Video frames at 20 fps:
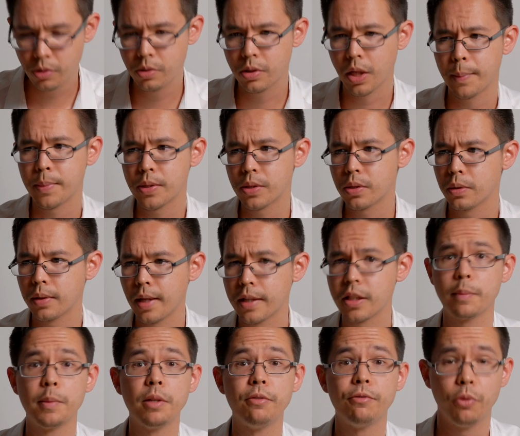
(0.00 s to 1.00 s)
two times two, that's
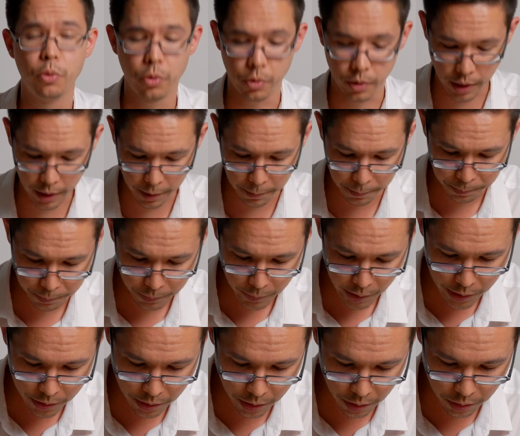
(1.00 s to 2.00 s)
gonna be four, yeah?
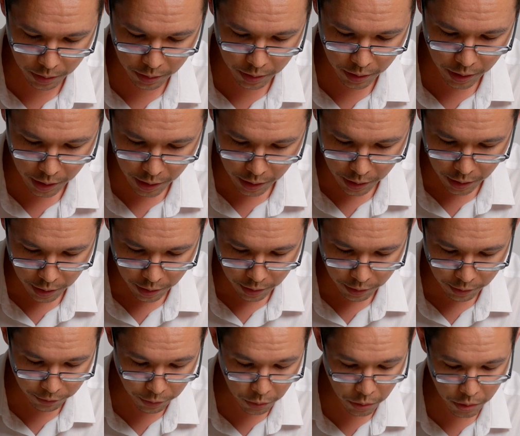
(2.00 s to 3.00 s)
So
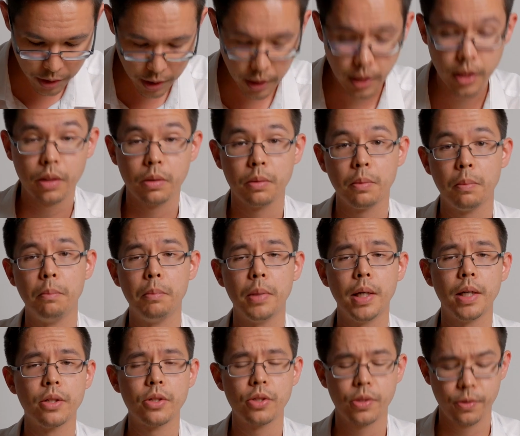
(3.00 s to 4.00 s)
14
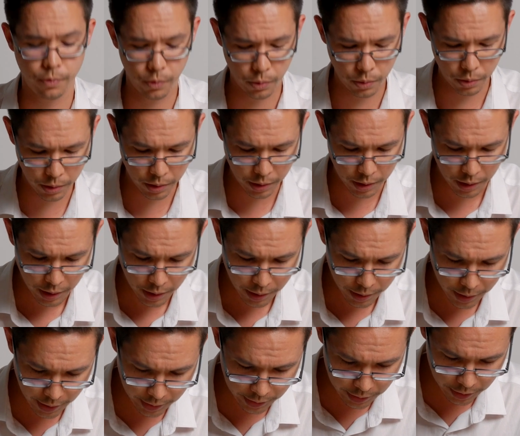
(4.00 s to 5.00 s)
minus four,
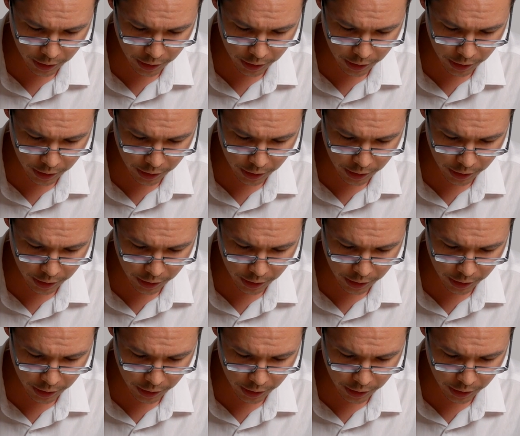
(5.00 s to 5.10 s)
that